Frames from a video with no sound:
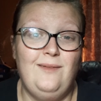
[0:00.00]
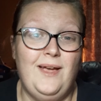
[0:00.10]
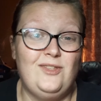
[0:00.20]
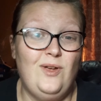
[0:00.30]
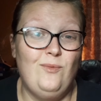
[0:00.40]

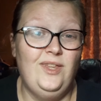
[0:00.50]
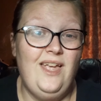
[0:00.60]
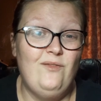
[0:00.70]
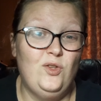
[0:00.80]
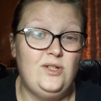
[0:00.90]
back. So I really
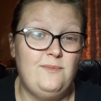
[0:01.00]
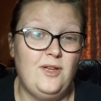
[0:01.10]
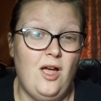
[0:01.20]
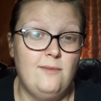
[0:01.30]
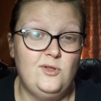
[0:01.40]
haven't looked up the
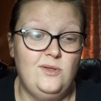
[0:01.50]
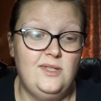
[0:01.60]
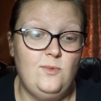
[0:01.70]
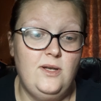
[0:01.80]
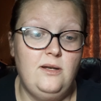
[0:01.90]
comps on
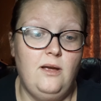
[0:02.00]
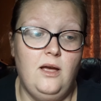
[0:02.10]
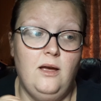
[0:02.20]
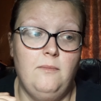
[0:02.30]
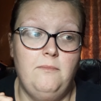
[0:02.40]
this one.
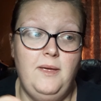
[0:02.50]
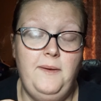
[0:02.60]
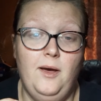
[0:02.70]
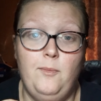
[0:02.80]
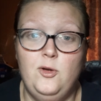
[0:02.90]

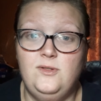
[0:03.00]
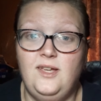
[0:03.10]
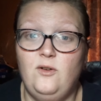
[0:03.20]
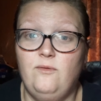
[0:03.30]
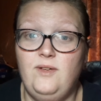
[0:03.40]
Maybe I'll post
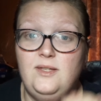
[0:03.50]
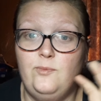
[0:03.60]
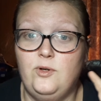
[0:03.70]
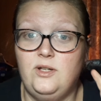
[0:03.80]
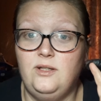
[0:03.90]
that on
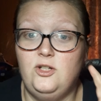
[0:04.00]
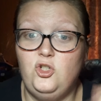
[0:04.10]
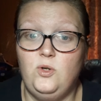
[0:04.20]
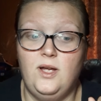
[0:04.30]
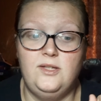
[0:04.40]
Facebook and
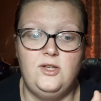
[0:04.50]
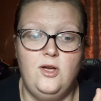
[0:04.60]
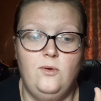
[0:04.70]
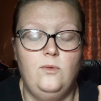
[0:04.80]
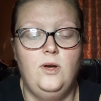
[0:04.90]
let you guys
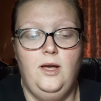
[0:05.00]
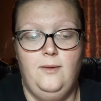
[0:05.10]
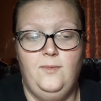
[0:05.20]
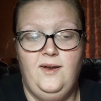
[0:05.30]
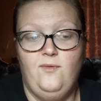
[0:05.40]
know
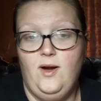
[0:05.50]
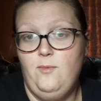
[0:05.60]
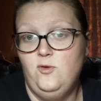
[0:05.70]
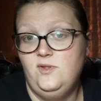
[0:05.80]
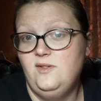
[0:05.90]
whenever I
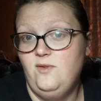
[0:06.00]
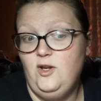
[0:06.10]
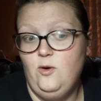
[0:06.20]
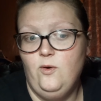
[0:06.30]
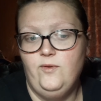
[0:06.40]
post this
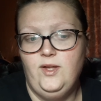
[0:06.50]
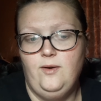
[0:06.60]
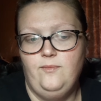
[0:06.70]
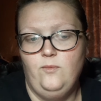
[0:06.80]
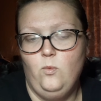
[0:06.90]
video over there,
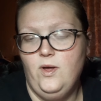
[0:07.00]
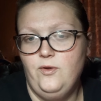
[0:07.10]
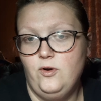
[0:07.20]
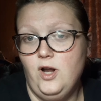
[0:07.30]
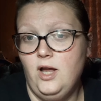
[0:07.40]
whether
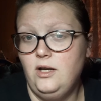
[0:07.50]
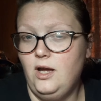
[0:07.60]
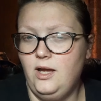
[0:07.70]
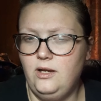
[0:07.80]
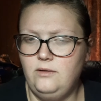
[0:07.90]
or not
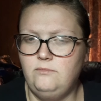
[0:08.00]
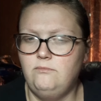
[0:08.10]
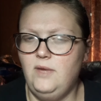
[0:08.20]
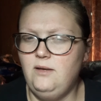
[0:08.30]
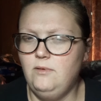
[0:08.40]
I
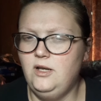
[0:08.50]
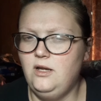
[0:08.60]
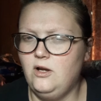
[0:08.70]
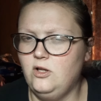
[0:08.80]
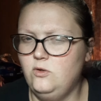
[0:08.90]
made money.
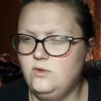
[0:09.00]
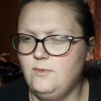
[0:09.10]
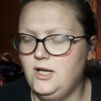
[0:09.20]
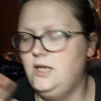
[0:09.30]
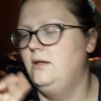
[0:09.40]
I could lose
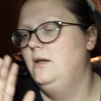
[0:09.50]
money.